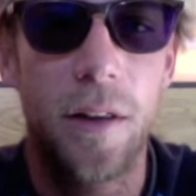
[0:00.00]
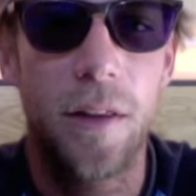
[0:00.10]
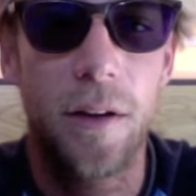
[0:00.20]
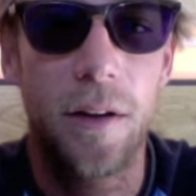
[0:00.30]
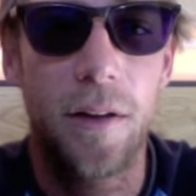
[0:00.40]

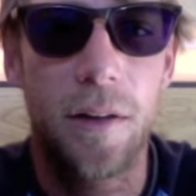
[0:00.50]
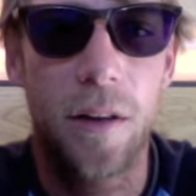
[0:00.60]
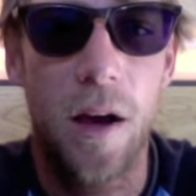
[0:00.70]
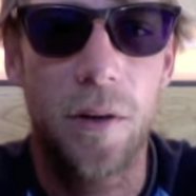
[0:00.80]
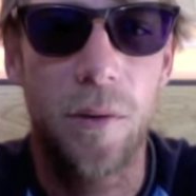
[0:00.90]
that
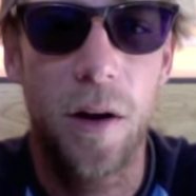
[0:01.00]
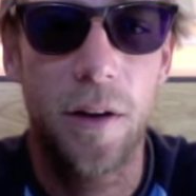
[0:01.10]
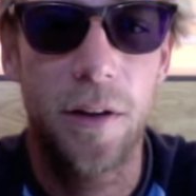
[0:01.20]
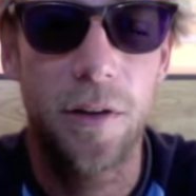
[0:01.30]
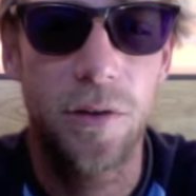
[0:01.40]
lock
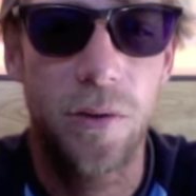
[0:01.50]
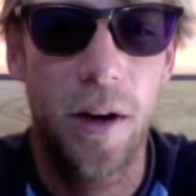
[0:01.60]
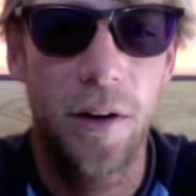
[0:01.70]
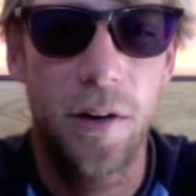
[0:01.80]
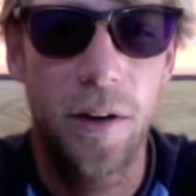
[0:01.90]
rock in a
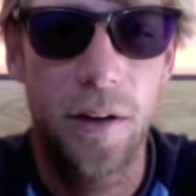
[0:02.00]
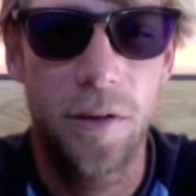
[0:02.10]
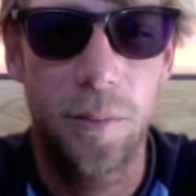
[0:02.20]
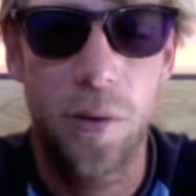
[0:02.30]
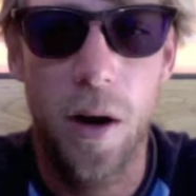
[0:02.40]
Strider is
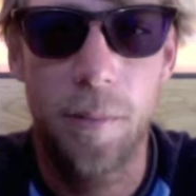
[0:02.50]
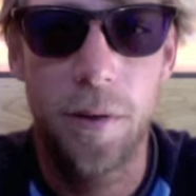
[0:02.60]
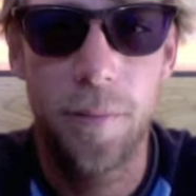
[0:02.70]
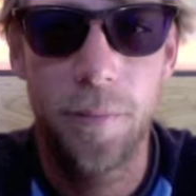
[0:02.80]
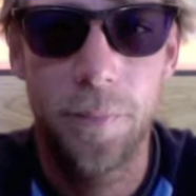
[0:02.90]
a
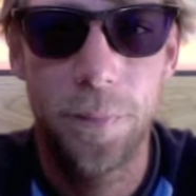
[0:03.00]
problem,